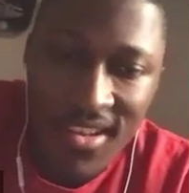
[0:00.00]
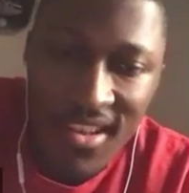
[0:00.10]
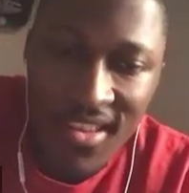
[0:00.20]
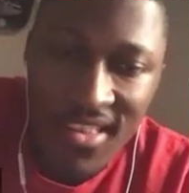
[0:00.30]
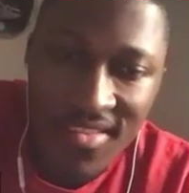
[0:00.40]

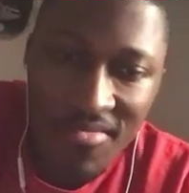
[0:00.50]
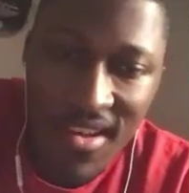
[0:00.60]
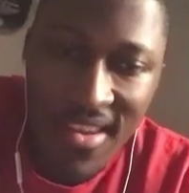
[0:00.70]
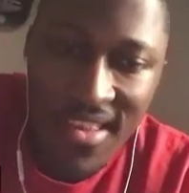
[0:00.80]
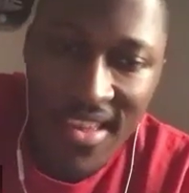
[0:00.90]
unless I'm
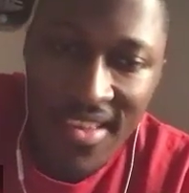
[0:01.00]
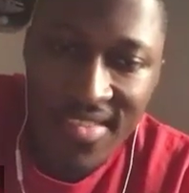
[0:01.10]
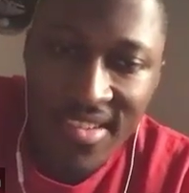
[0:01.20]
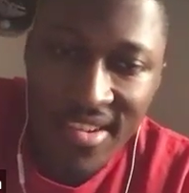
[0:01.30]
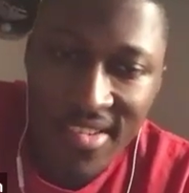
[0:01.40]
trying to get
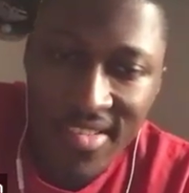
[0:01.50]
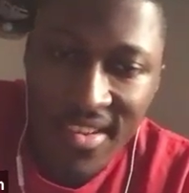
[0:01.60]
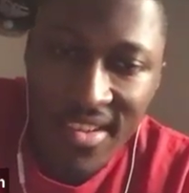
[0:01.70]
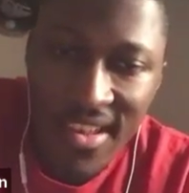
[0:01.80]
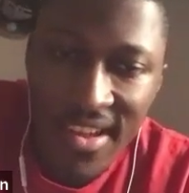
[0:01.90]
seriously
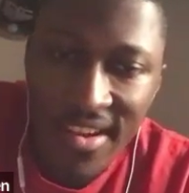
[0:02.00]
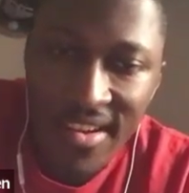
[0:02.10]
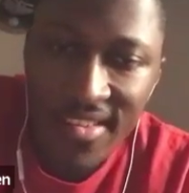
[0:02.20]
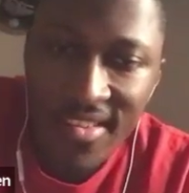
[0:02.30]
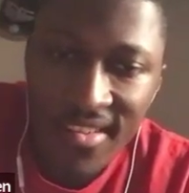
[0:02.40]
in the
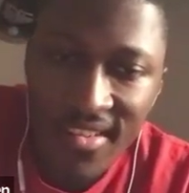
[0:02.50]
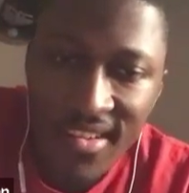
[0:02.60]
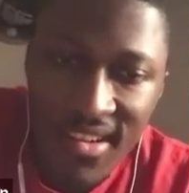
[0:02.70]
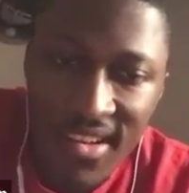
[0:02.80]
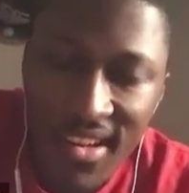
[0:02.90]
character.
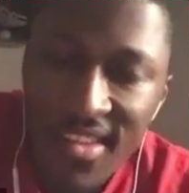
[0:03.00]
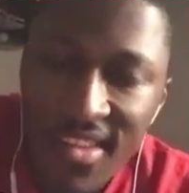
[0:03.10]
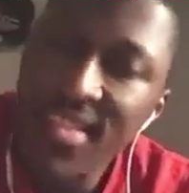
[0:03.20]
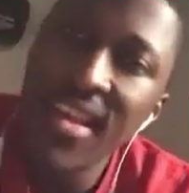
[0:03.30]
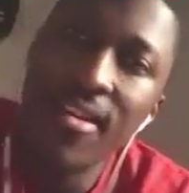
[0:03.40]

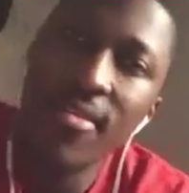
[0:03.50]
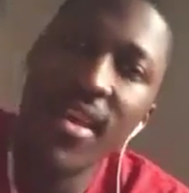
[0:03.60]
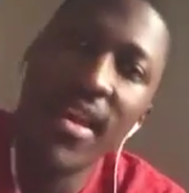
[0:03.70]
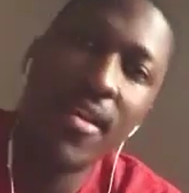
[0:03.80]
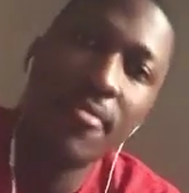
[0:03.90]
It's like,
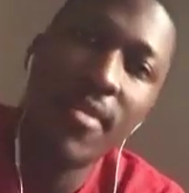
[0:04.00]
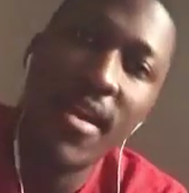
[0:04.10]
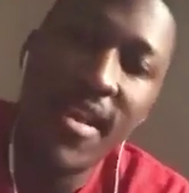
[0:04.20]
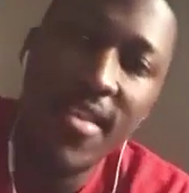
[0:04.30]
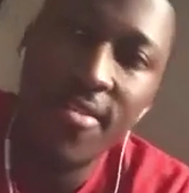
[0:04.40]
okay, why
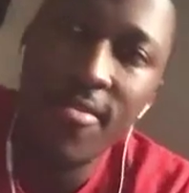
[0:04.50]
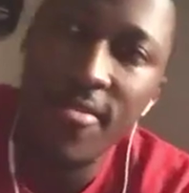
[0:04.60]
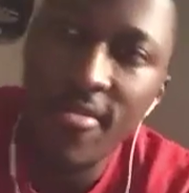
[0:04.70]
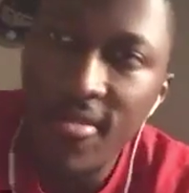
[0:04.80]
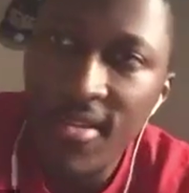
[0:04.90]
not
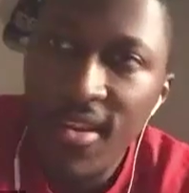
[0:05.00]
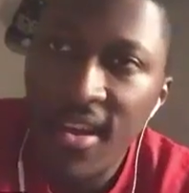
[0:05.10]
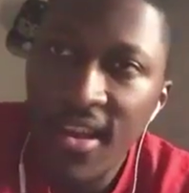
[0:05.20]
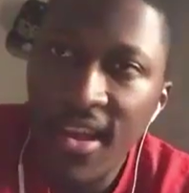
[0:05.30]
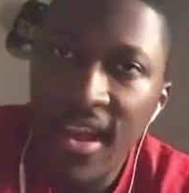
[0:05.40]
do
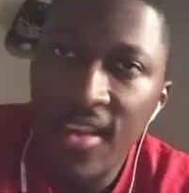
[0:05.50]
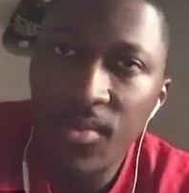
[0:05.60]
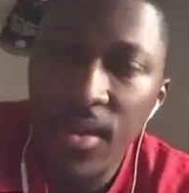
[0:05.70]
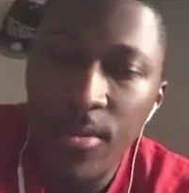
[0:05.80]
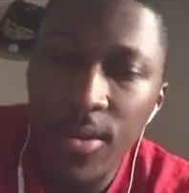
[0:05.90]
a
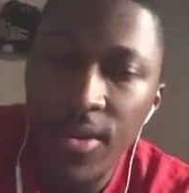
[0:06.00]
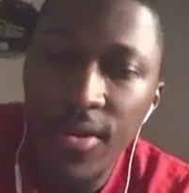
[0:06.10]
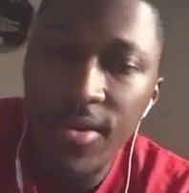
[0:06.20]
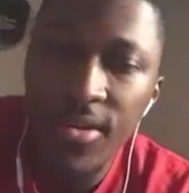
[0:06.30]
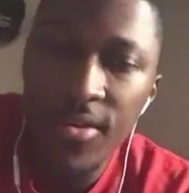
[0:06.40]
cosplay where you
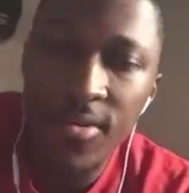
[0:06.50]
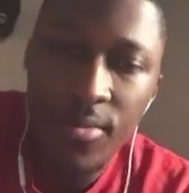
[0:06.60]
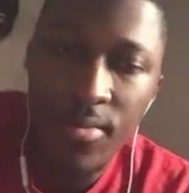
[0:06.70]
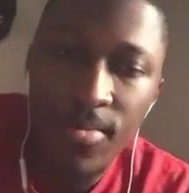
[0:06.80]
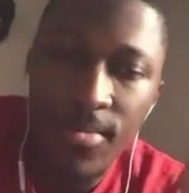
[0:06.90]
can
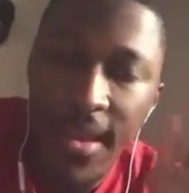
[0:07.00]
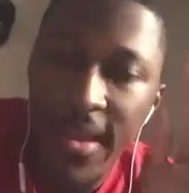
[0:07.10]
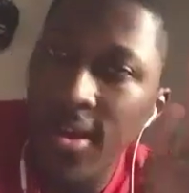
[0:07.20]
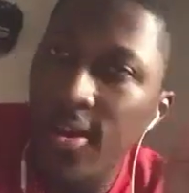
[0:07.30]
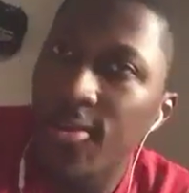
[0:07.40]
do like
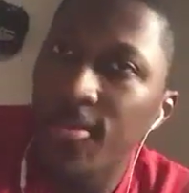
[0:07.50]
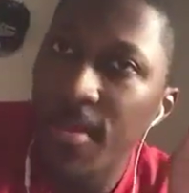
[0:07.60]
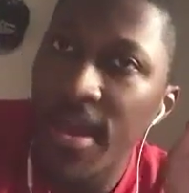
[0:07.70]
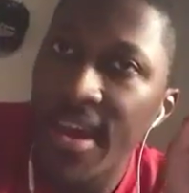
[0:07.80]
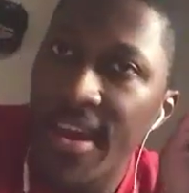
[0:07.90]

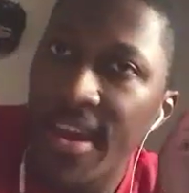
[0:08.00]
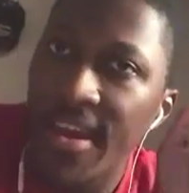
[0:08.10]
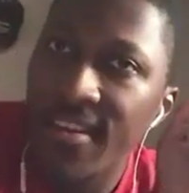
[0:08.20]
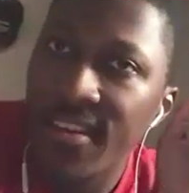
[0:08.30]
homemade,